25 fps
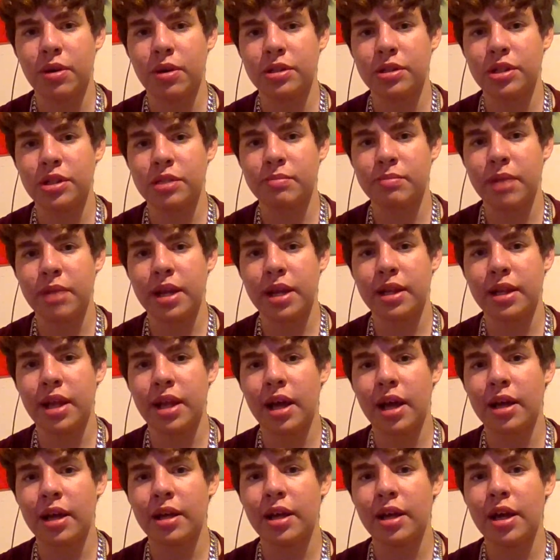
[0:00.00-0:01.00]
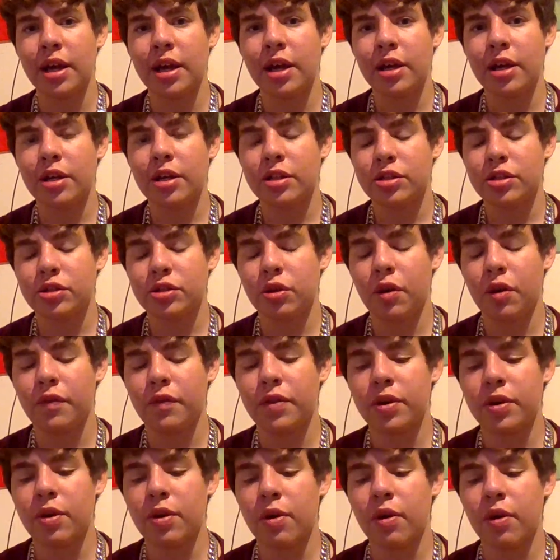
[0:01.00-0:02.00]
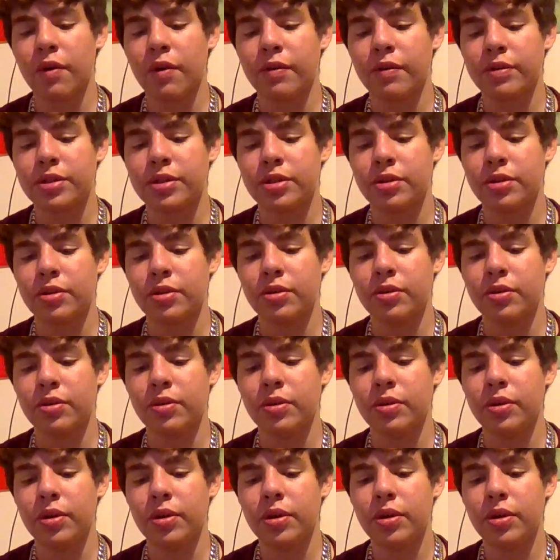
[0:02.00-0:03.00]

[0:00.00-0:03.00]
I just made that. So if you go over to